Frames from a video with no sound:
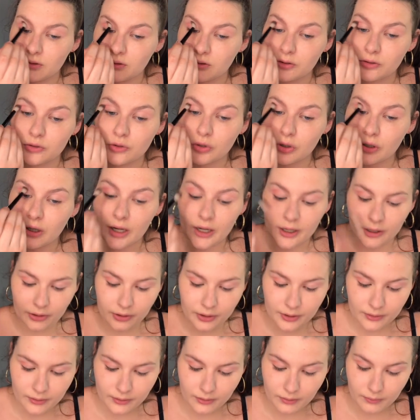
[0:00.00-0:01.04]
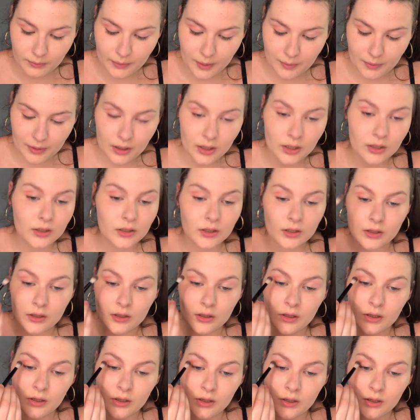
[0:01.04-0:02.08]
neutral cut crease, maybe,
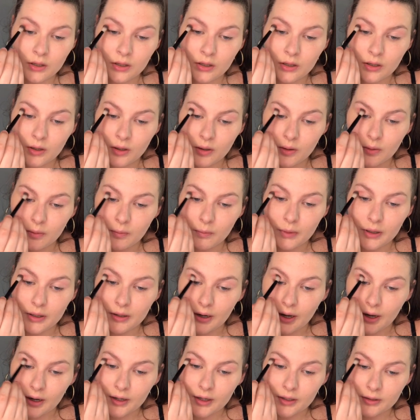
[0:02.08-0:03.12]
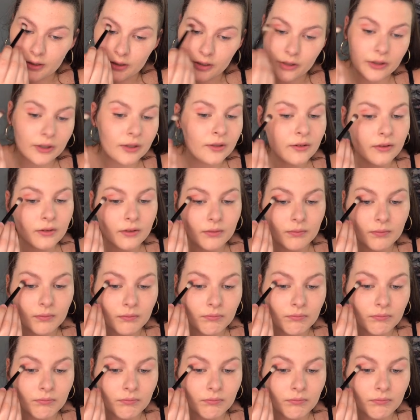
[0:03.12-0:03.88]
but not cut the crease.